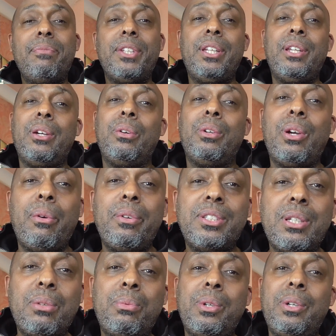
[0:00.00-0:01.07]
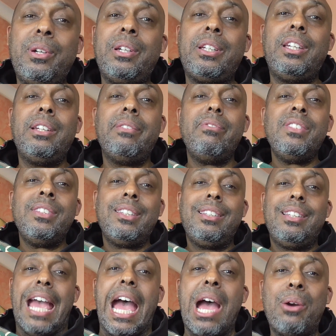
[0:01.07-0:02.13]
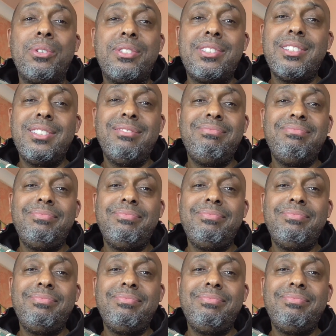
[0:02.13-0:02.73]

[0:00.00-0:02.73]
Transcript: you know, going to work, house